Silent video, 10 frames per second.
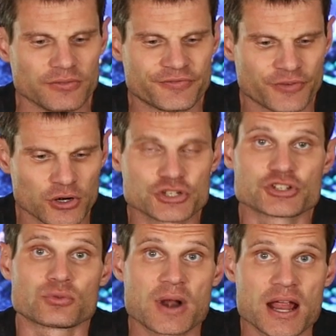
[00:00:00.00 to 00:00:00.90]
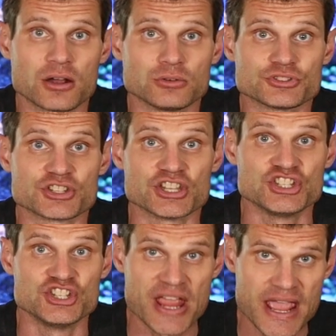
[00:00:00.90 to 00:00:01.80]
first rounds
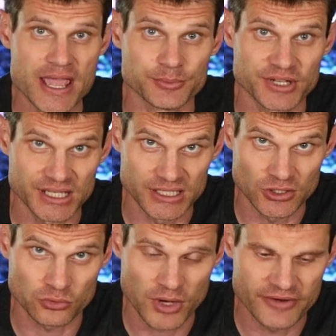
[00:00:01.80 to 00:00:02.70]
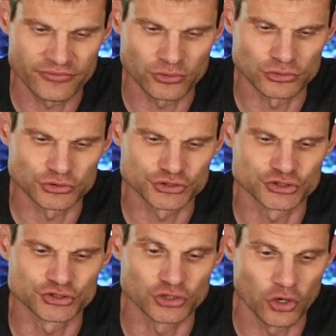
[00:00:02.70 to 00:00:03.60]
jammed in the rifle
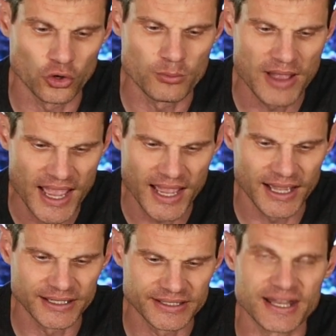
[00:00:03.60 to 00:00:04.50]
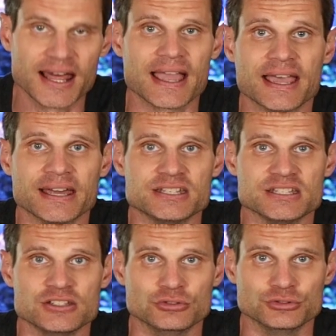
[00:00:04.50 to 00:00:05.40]
so bad that I had to
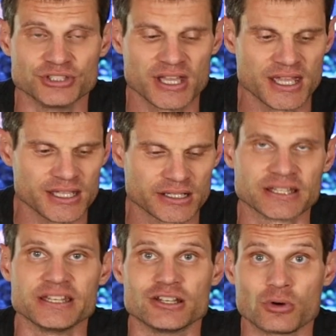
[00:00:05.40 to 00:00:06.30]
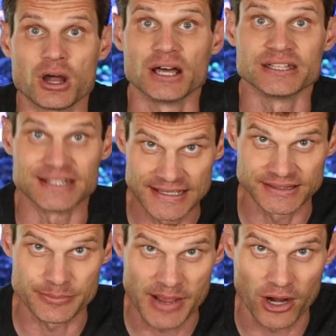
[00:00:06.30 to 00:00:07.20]
use a cleaning rod to
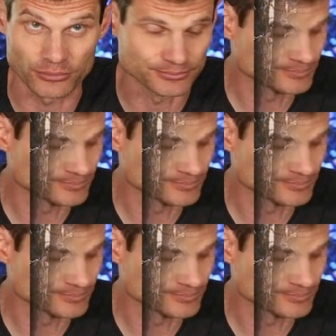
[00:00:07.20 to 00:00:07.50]
get them out.